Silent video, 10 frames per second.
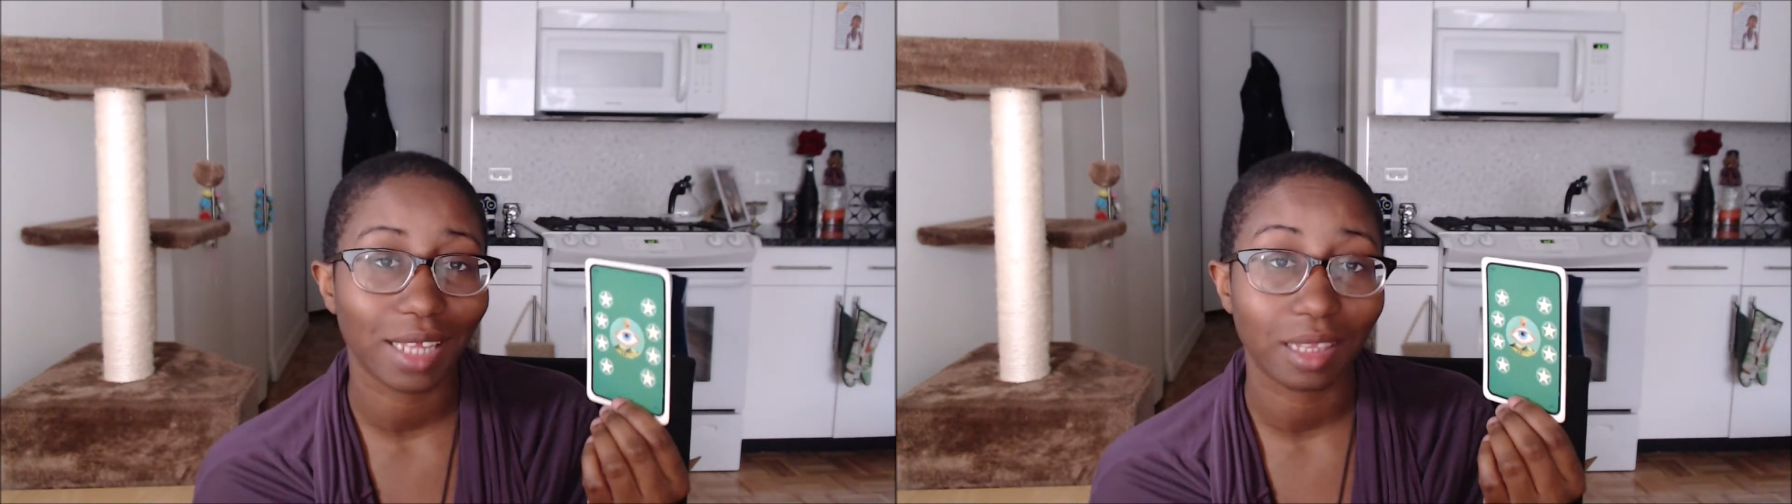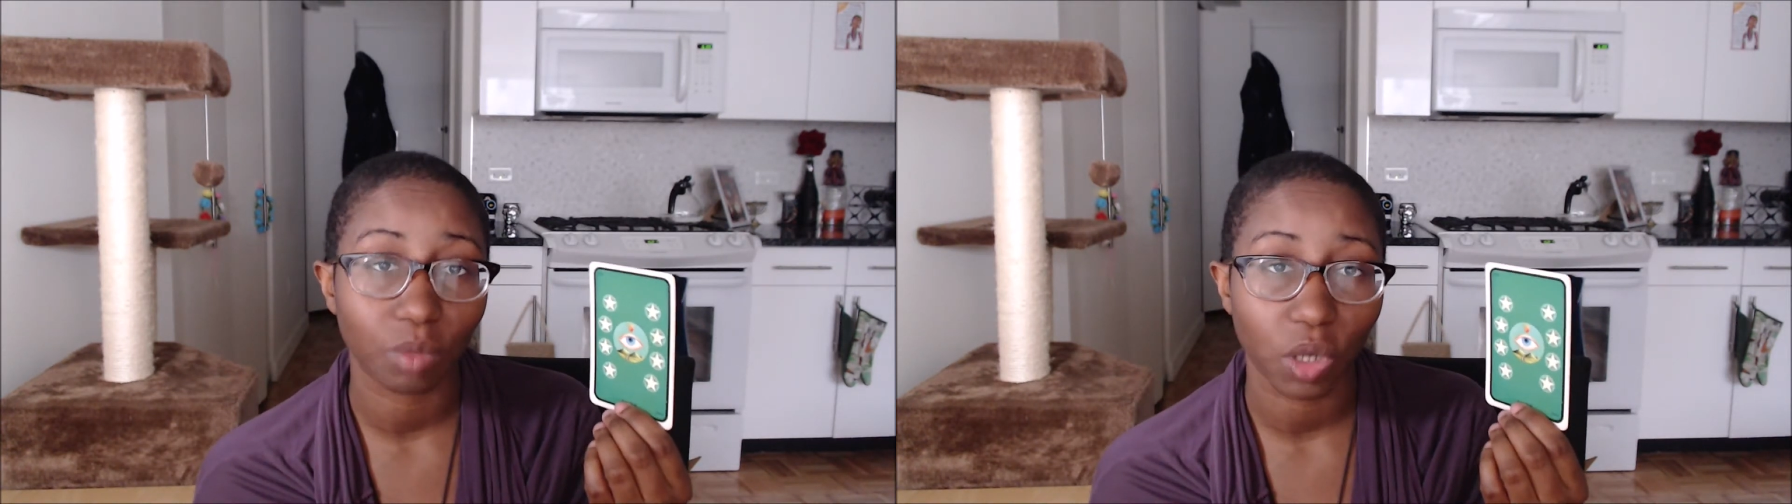
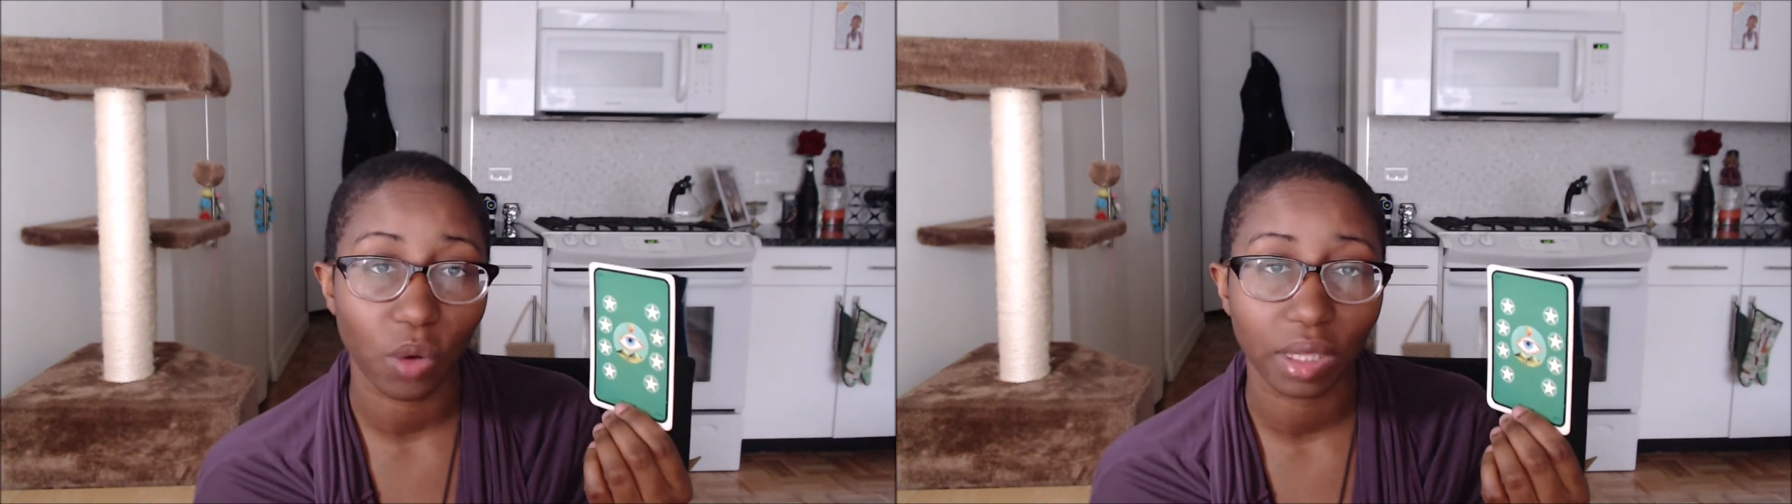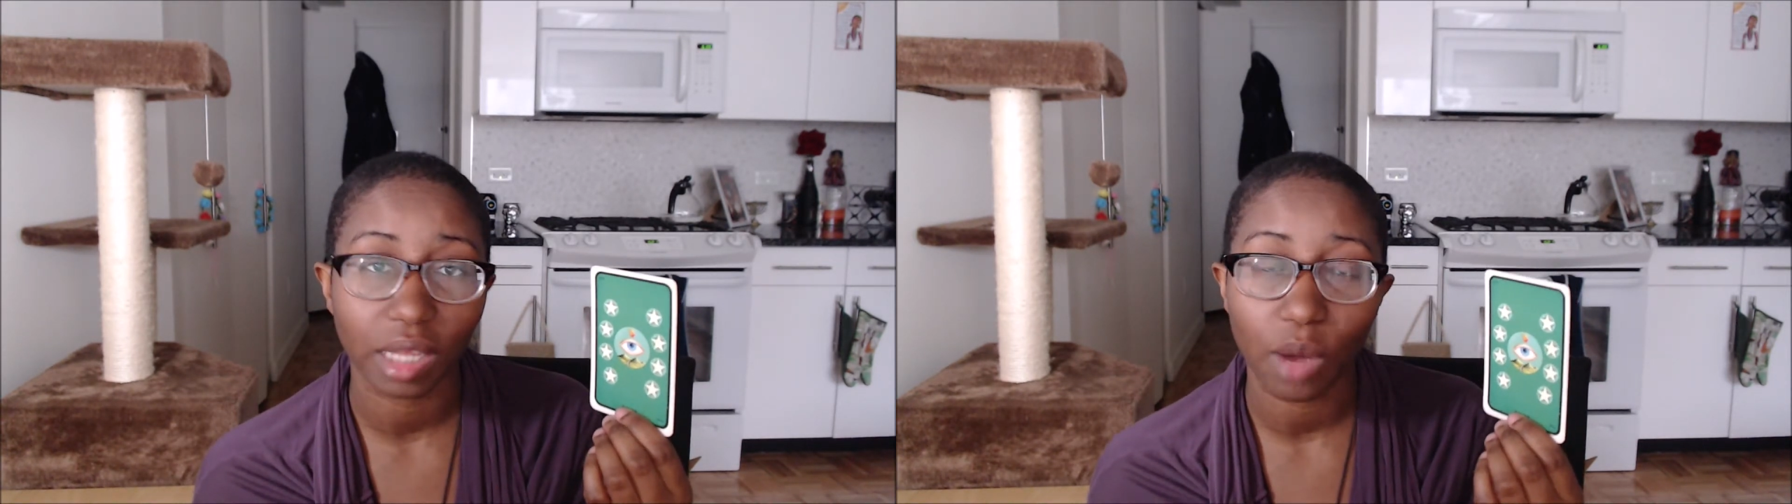them going
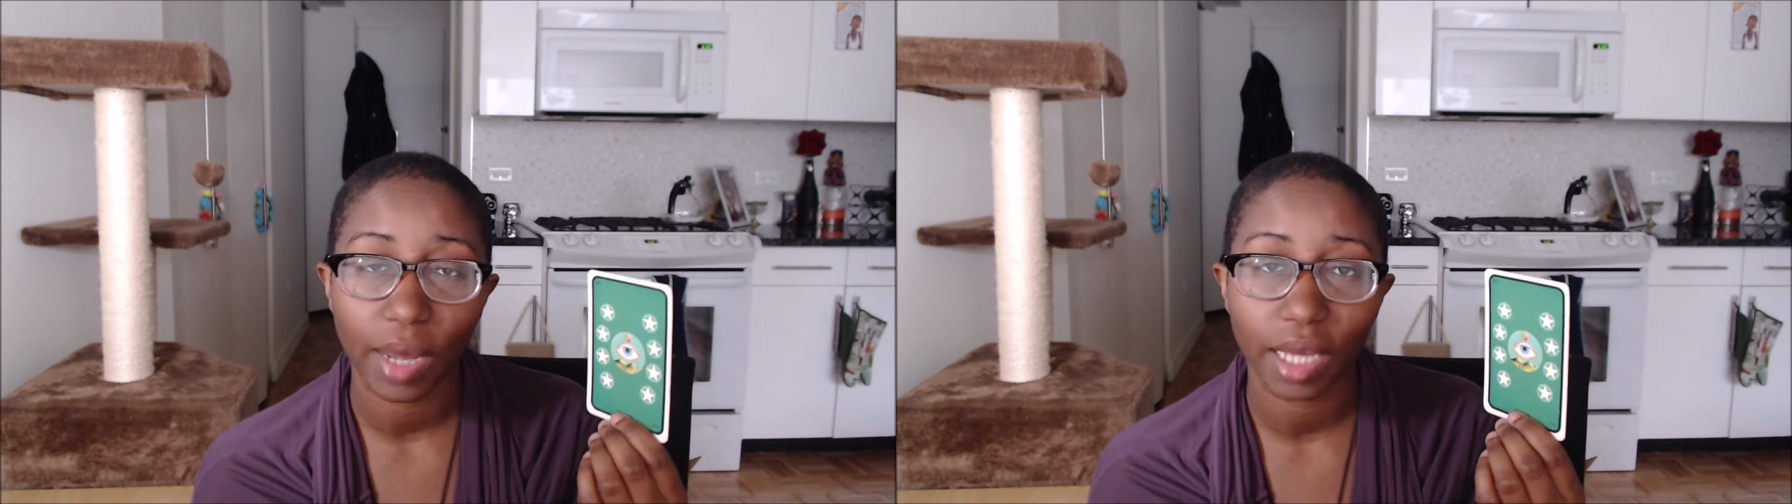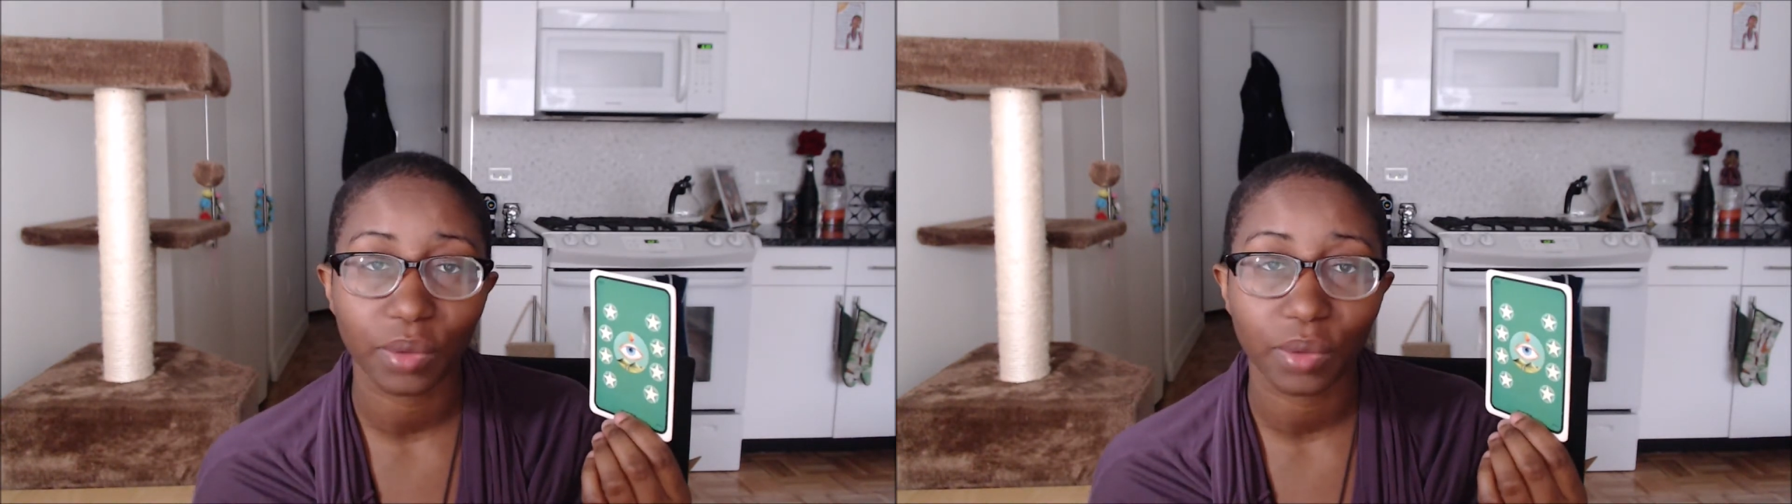that way.
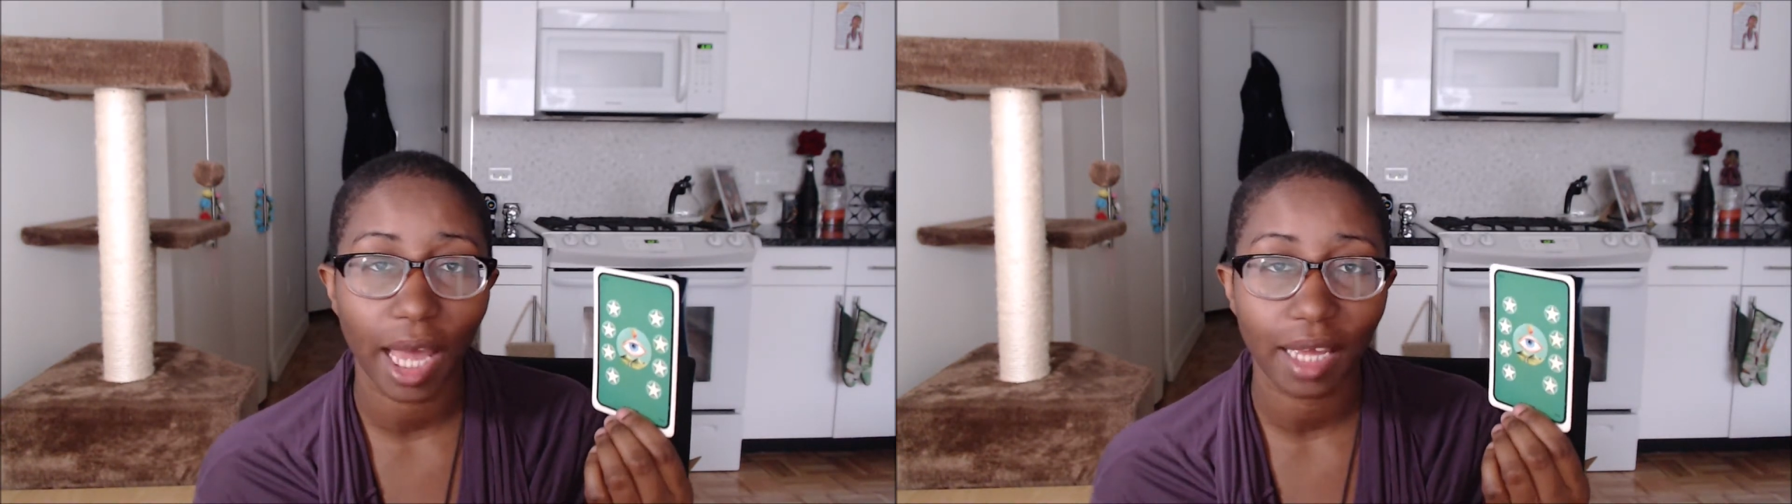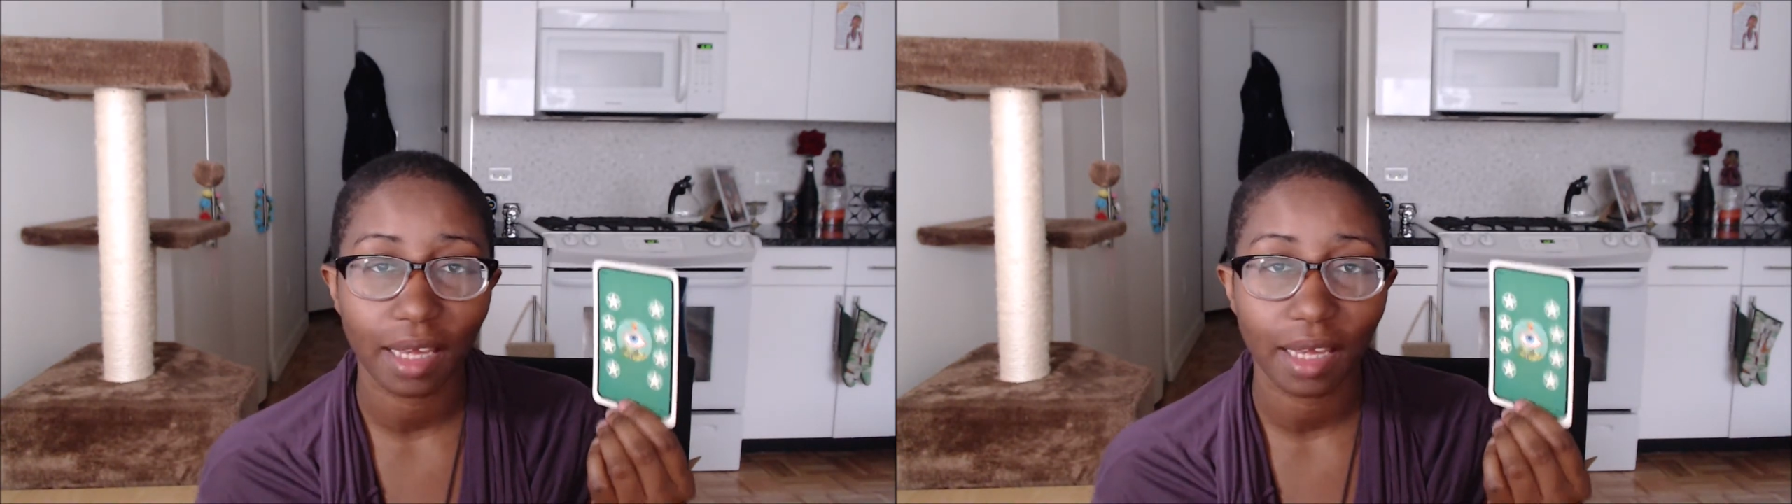Okay,